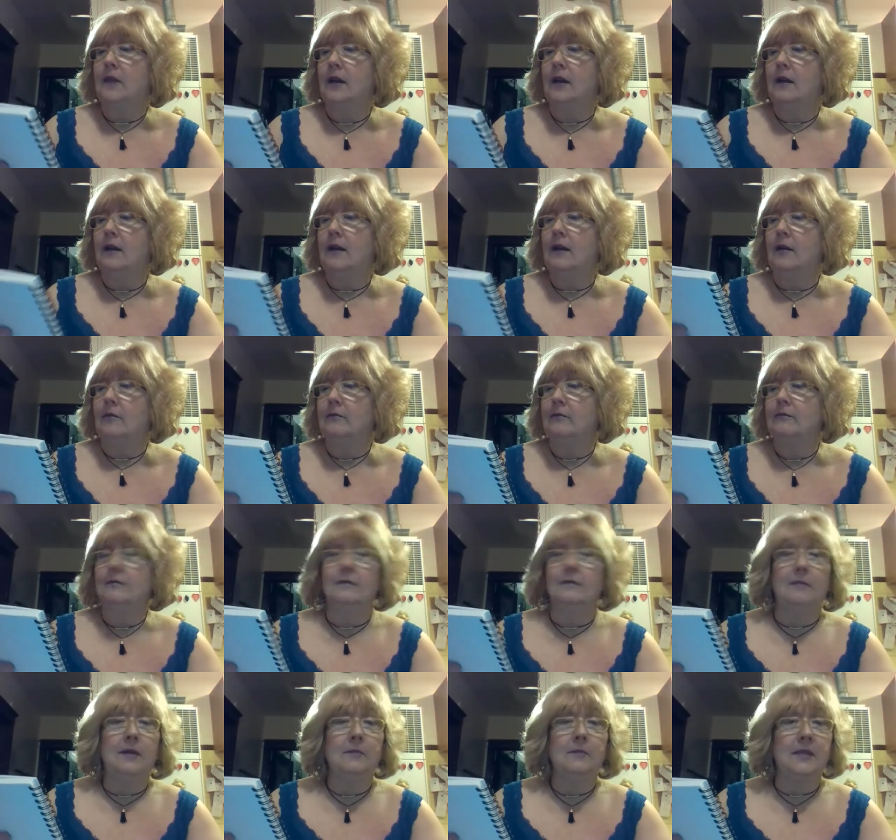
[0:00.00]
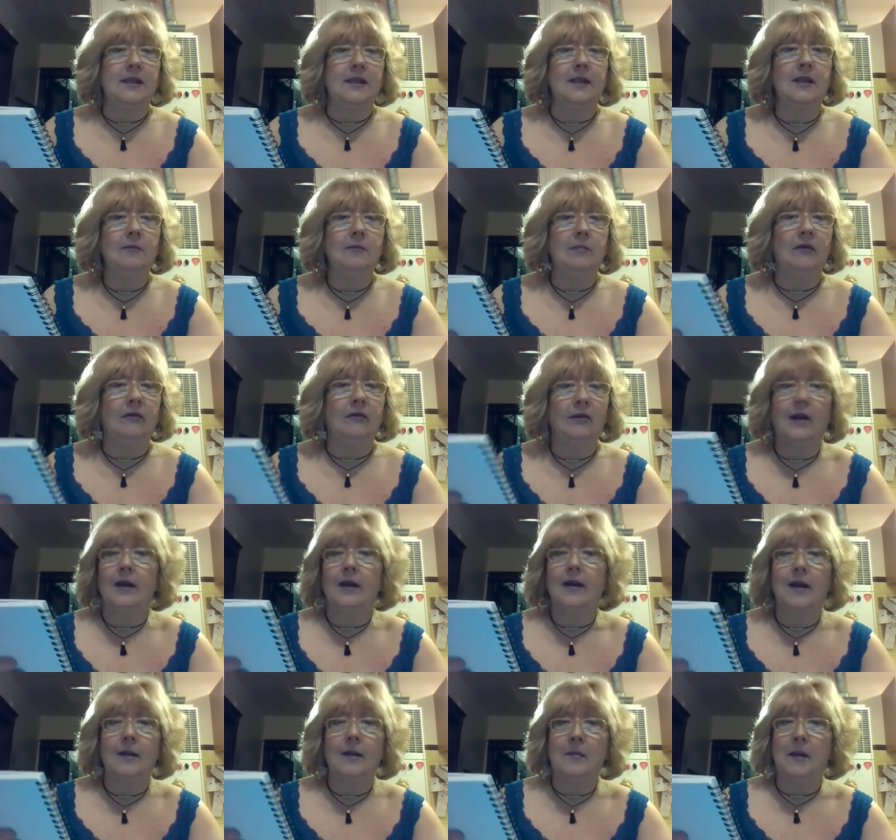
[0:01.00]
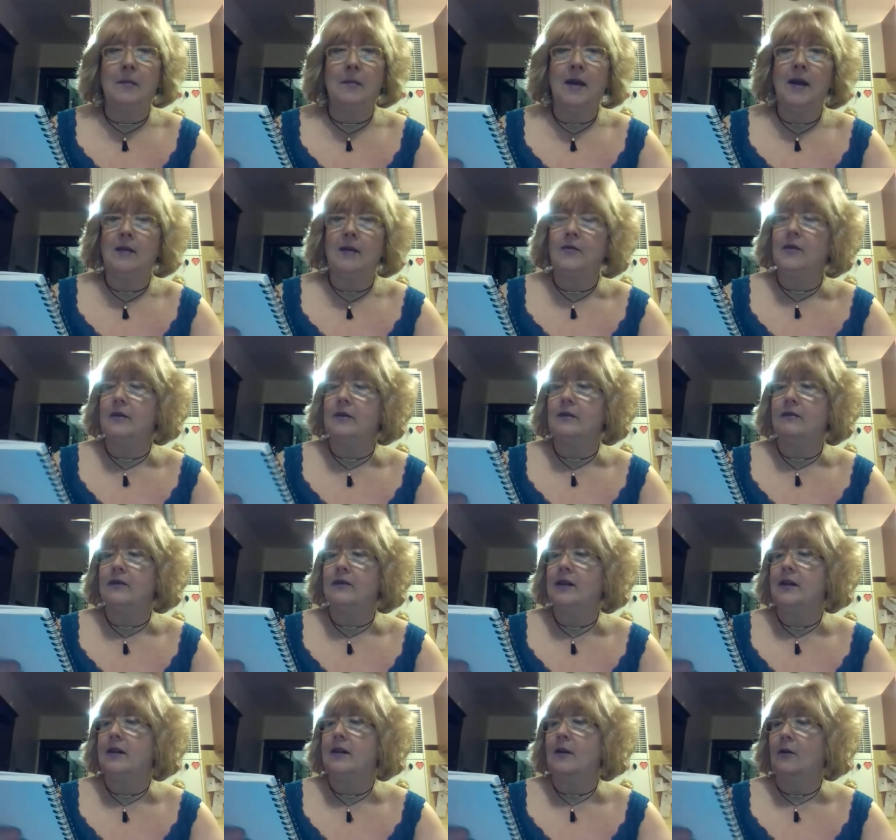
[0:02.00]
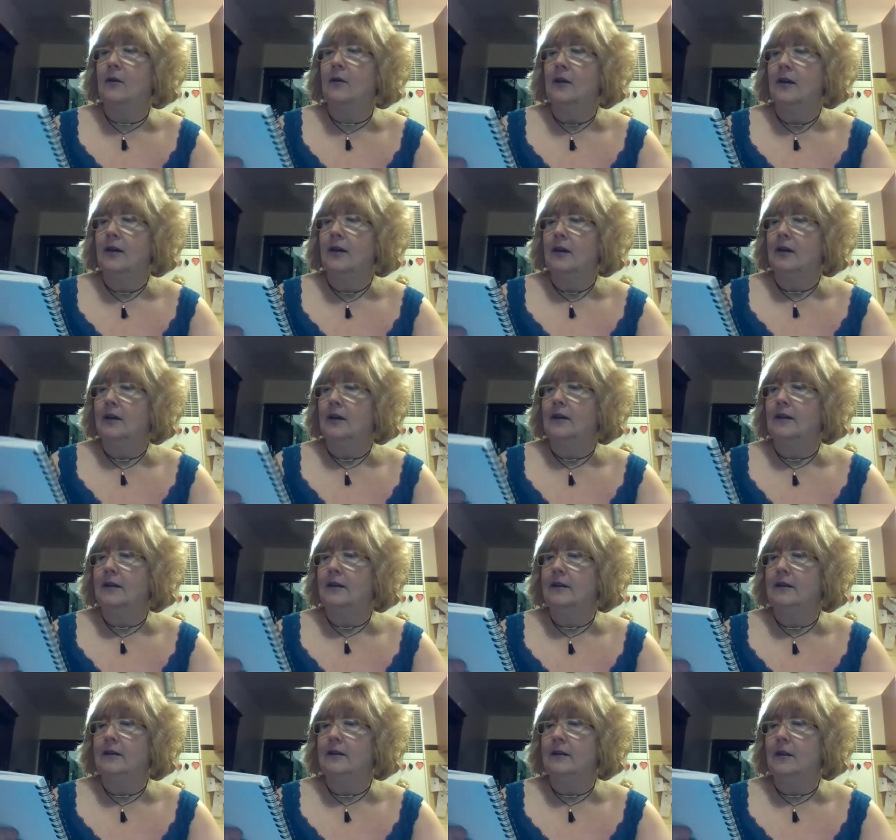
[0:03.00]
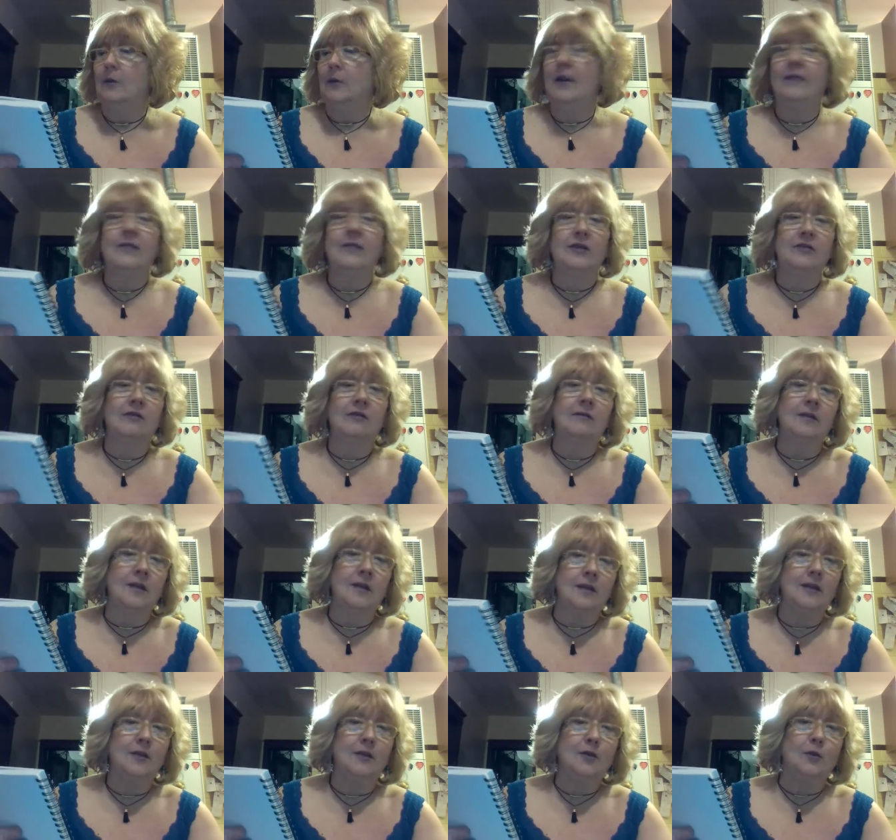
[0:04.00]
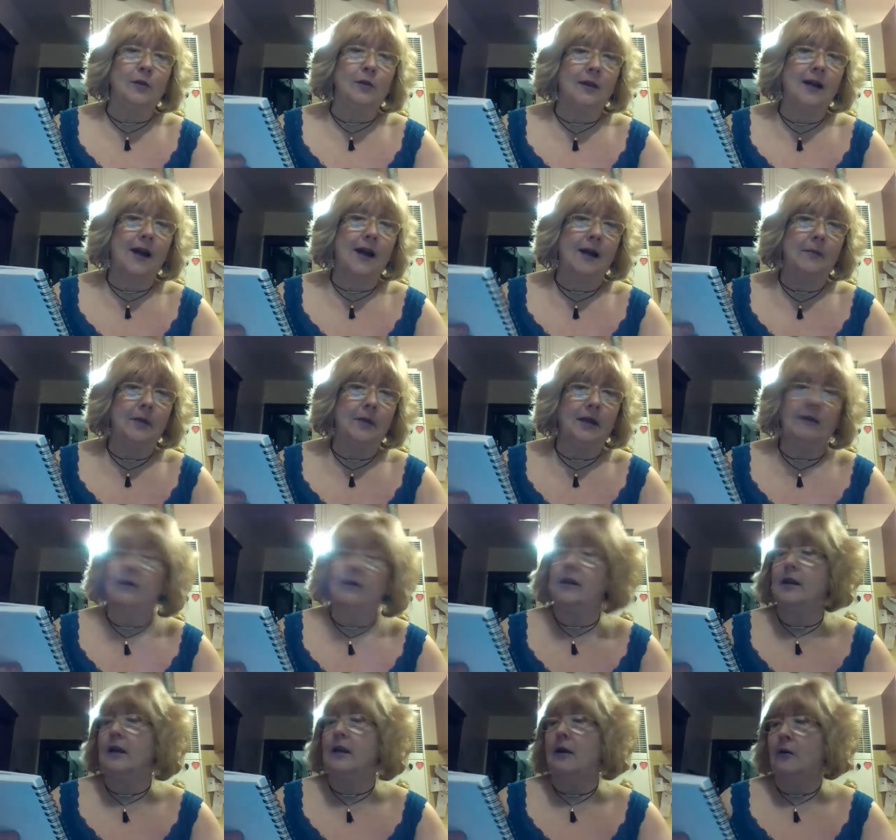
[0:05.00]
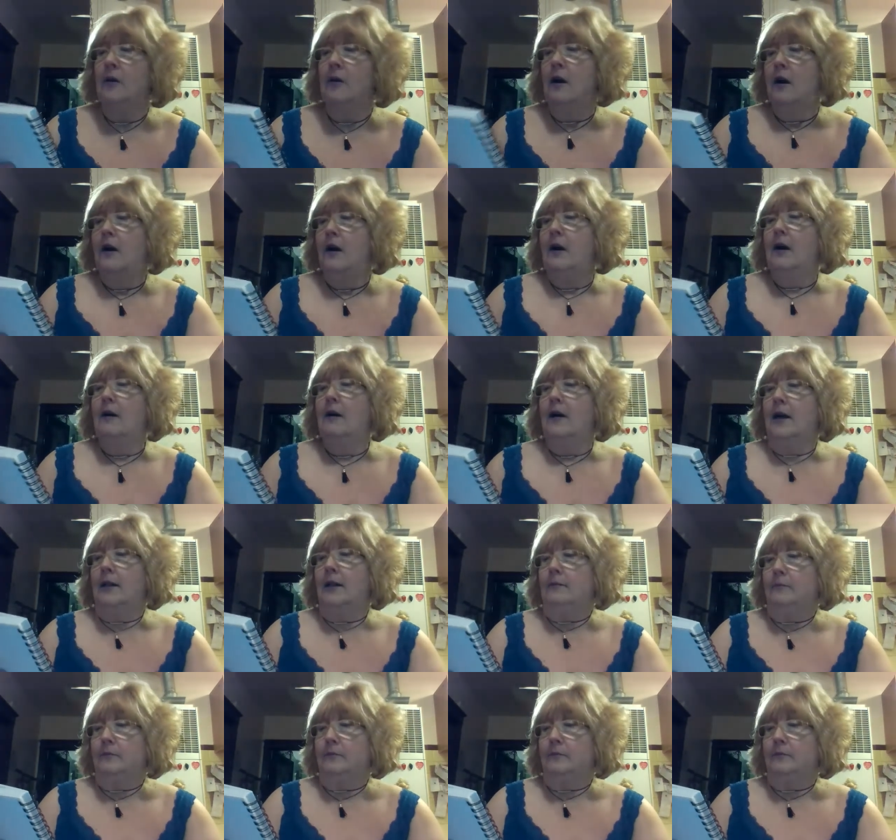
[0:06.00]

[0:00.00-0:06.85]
You know, my teeth be flying out of my mouth in the video. Then we'll have to turn this into a comedy video. All right.